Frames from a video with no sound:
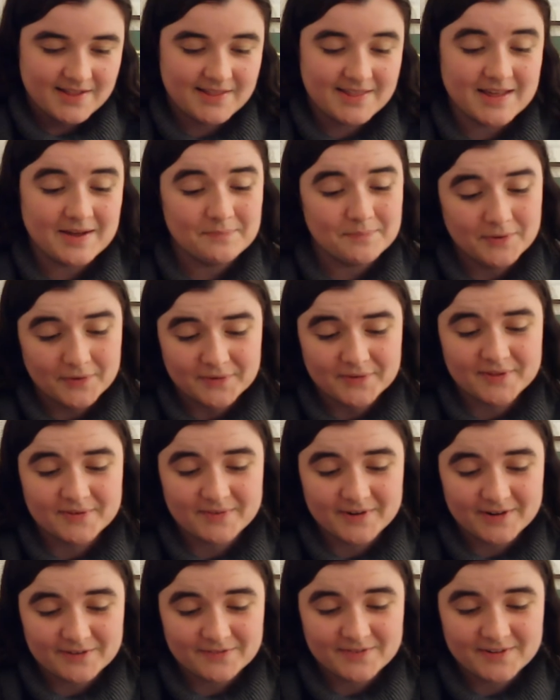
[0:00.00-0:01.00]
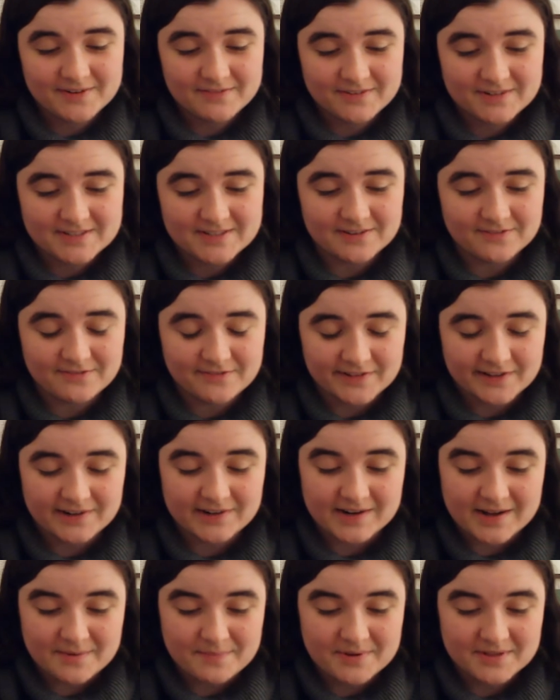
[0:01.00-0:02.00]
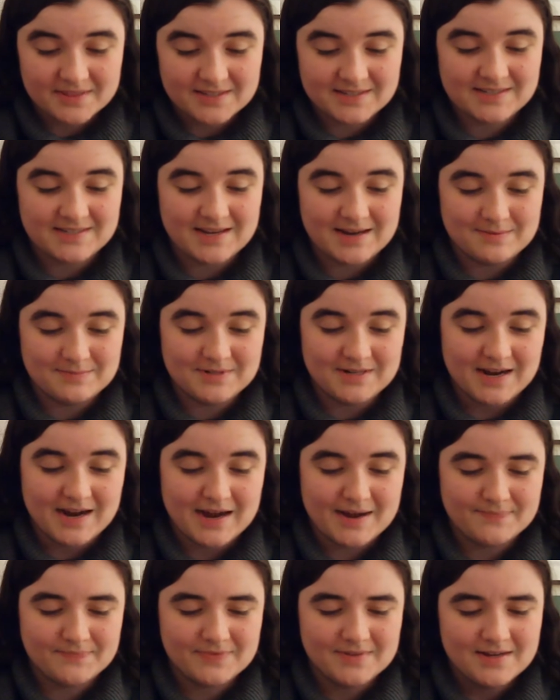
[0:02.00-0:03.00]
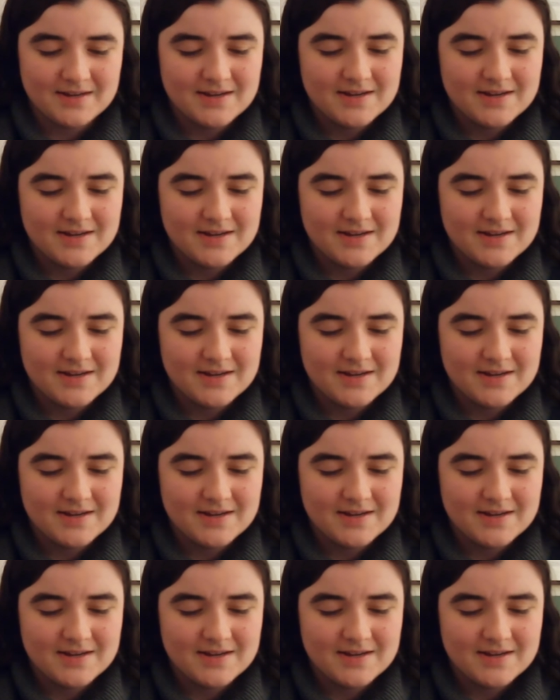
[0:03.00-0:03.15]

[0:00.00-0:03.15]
"that both of our fevers have flared up at the same time.